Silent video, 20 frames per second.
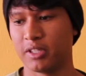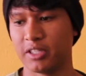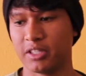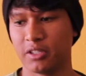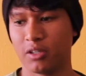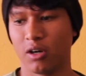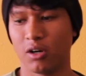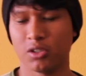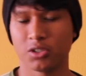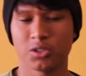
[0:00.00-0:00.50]

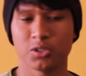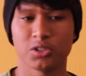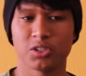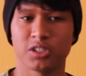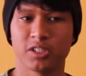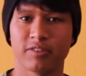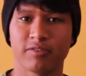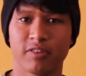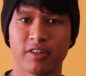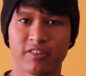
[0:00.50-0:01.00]
They also
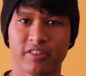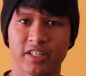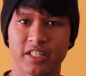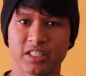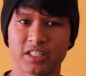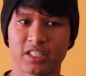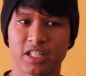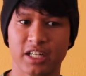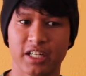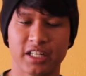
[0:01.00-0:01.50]
seemed very
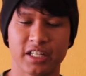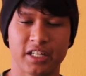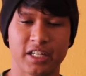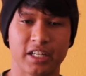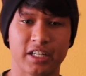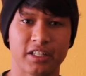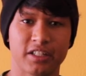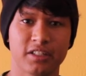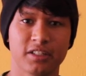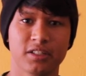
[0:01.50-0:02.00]
excited,
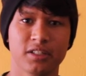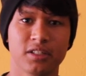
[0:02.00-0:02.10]
and